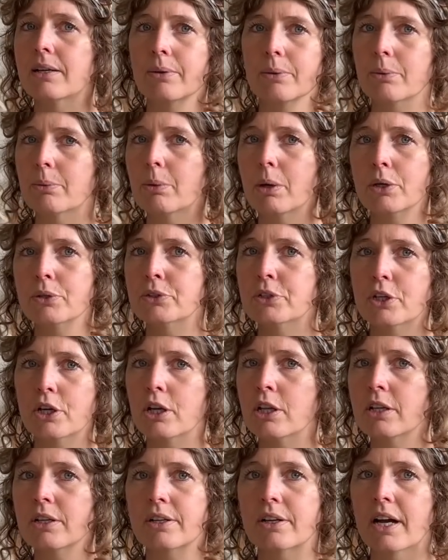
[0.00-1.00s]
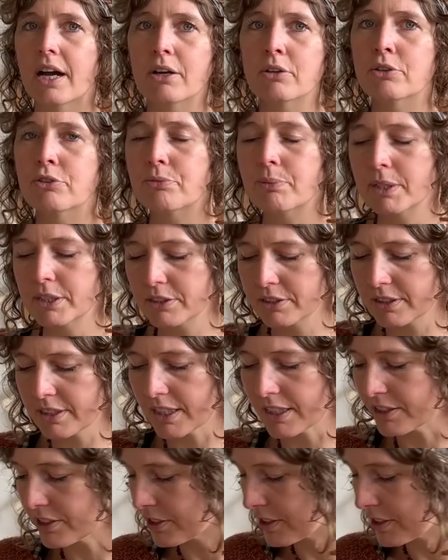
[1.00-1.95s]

one color out of my stash,